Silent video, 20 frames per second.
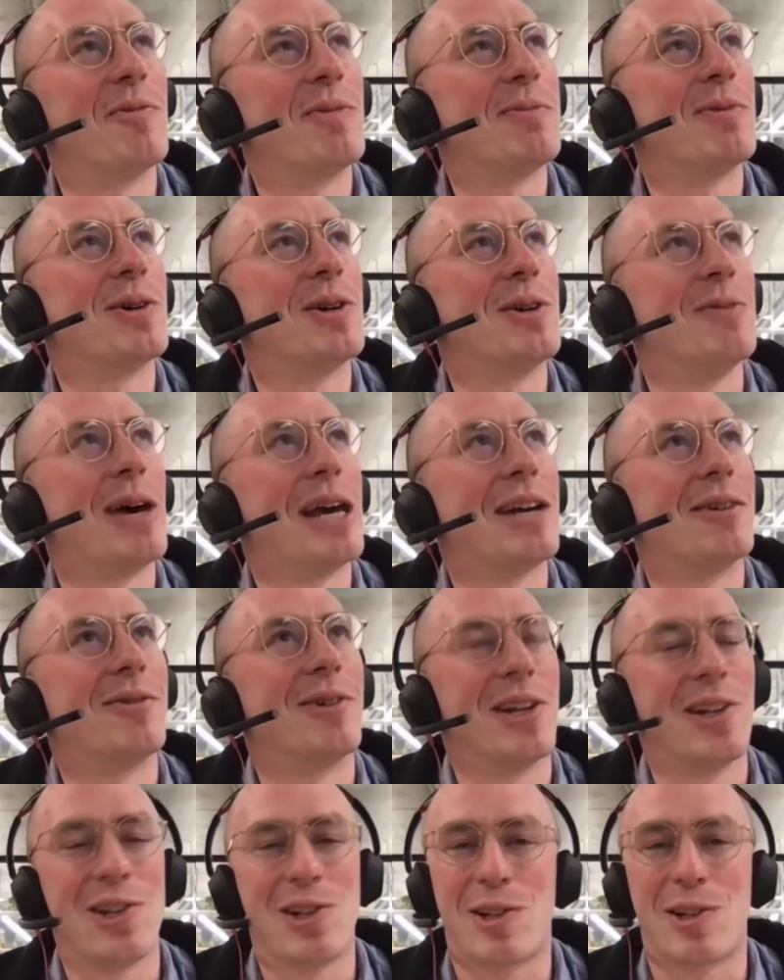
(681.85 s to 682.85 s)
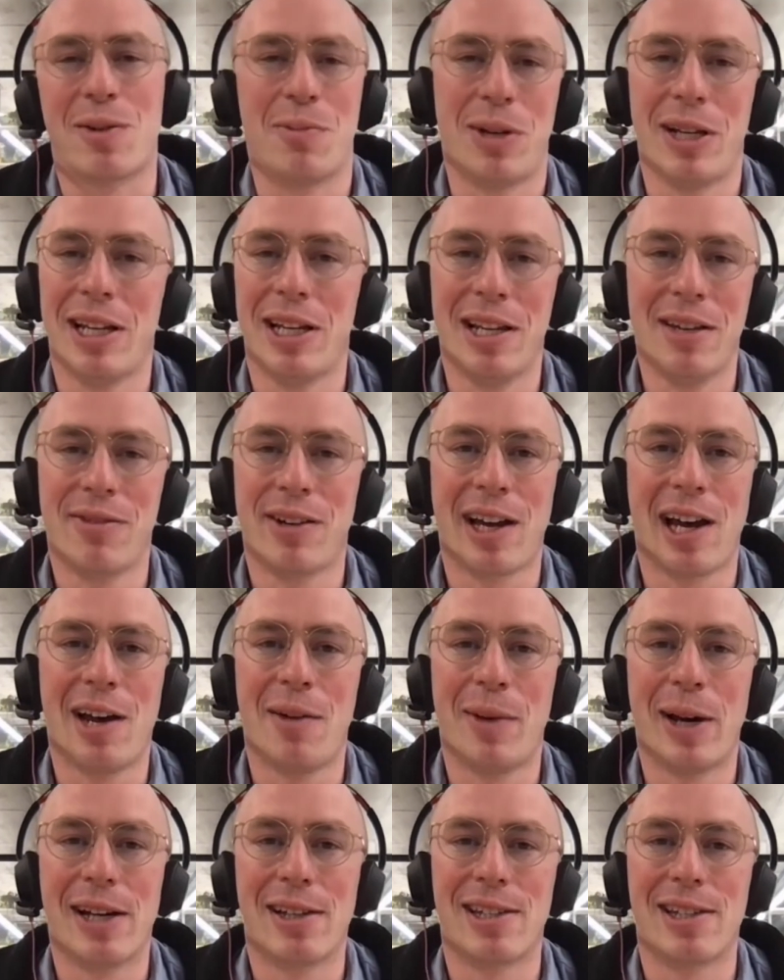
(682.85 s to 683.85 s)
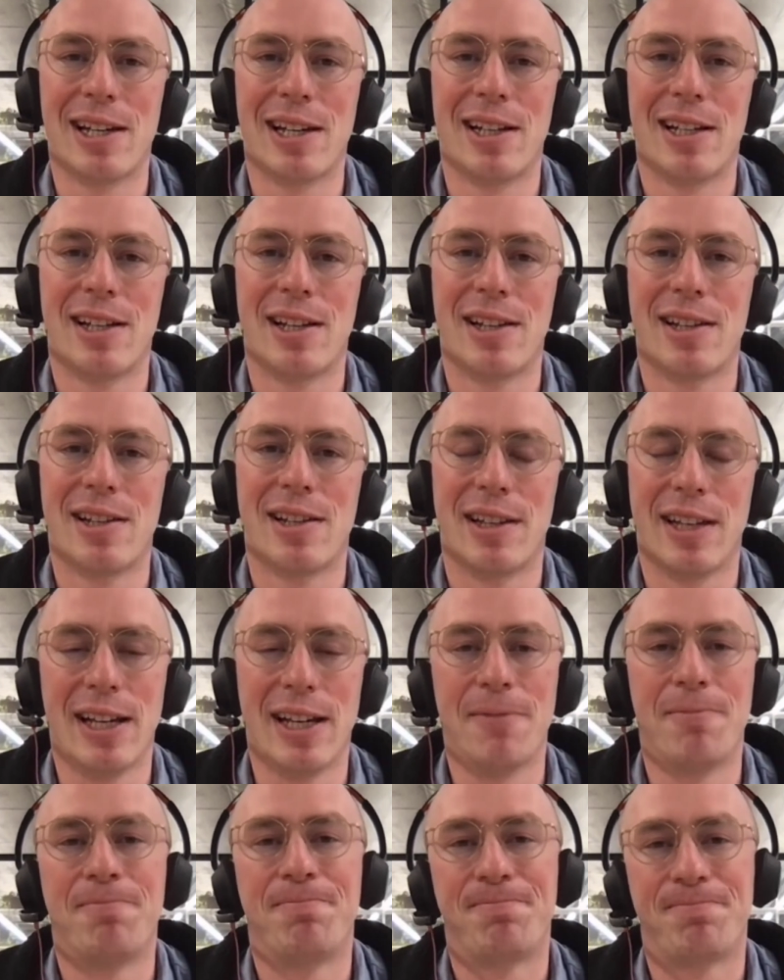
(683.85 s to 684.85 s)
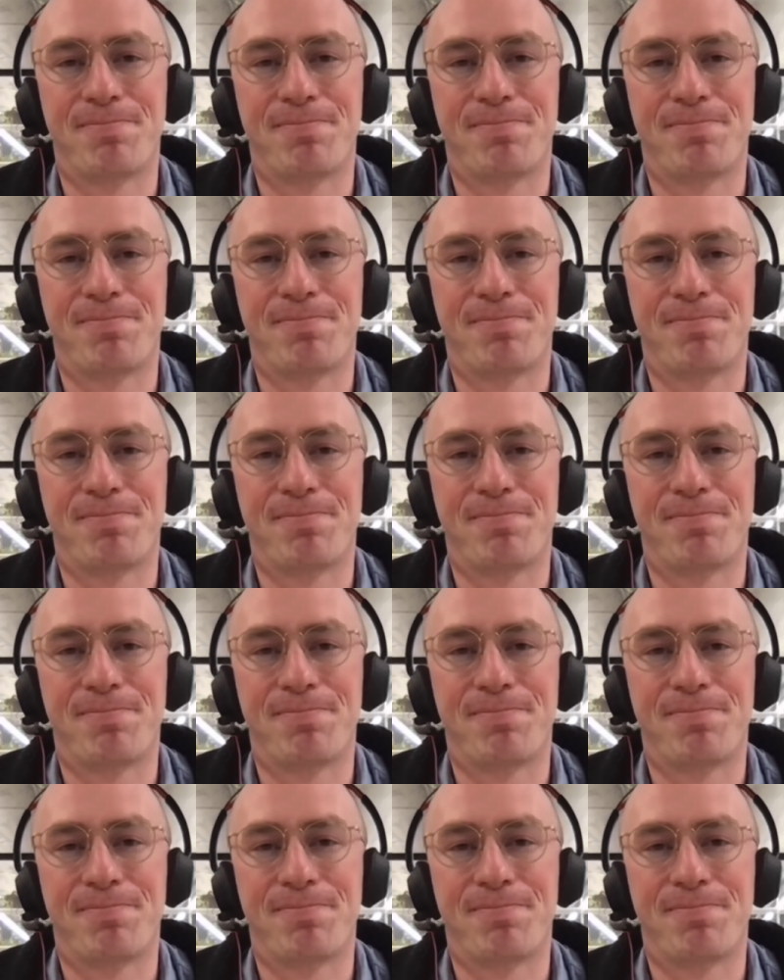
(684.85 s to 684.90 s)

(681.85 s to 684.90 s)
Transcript: a lot of people who make one and just completely forget about it. Yeah.